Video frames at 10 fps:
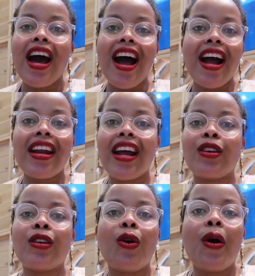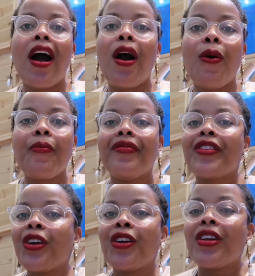Hard, I don't know how
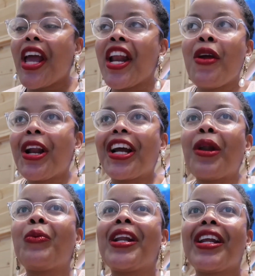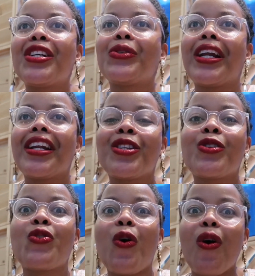anyone can win that one. It's
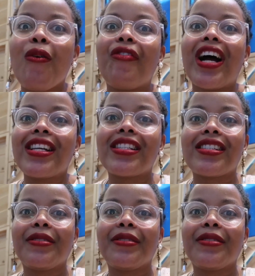so fast,